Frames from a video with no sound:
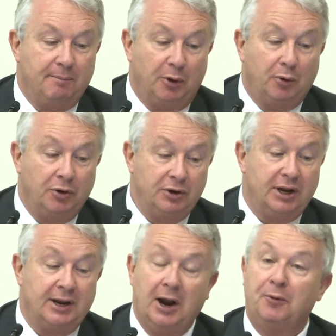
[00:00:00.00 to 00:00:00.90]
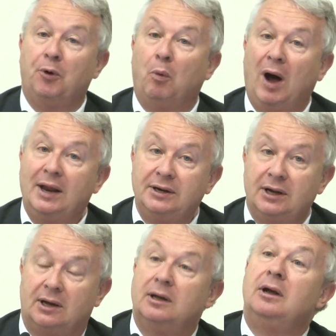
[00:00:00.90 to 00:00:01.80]
Burundi,
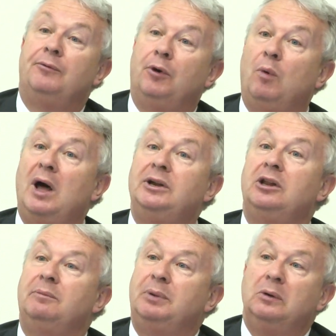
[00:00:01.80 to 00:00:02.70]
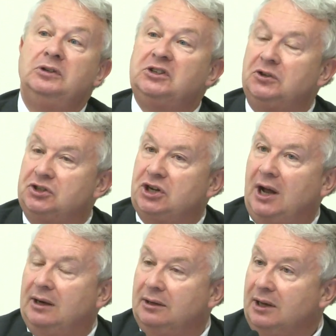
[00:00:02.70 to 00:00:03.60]
Rwanda, the poster
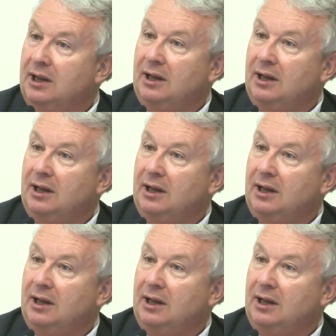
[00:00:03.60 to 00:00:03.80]
child